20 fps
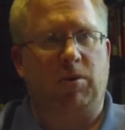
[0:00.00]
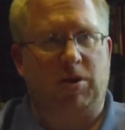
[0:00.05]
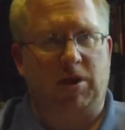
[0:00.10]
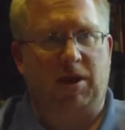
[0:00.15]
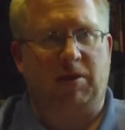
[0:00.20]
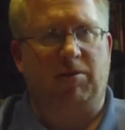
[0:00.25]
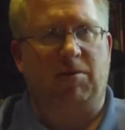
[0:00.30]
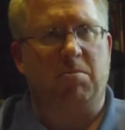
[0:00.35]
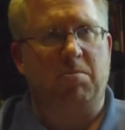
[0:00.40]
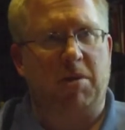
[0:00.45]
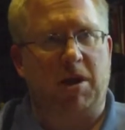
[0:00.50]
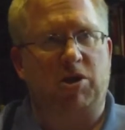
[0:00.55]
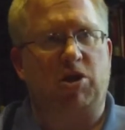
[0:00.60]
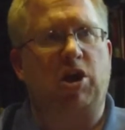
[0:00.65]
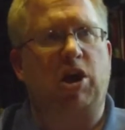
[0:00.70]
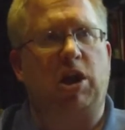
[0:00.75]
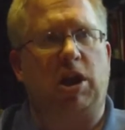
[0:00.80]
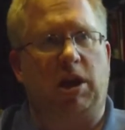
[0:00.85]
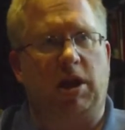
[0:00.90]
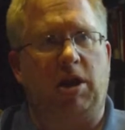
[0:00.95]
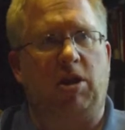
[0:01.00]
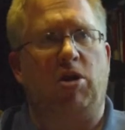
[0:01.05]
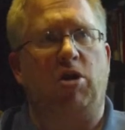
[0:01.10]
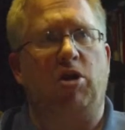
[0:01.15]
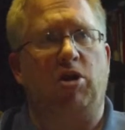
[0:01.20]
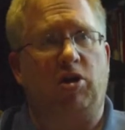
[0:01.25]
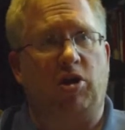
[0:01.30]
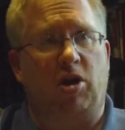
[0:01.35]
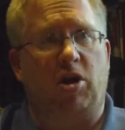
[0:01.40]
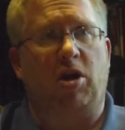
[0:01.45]
which has a much
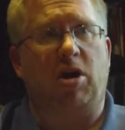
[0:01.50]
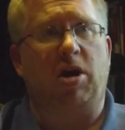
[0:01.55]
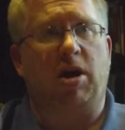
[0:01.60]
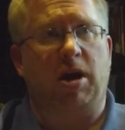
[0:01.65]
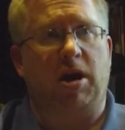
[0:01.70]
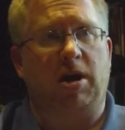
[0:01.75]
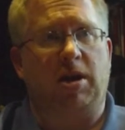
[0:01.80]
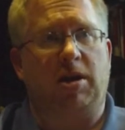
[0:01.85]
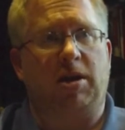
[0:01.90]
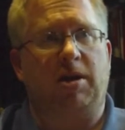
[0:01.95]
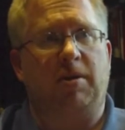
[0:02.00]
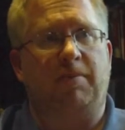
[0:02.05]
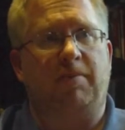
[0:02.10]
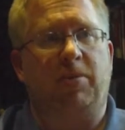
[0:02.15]
clearer target.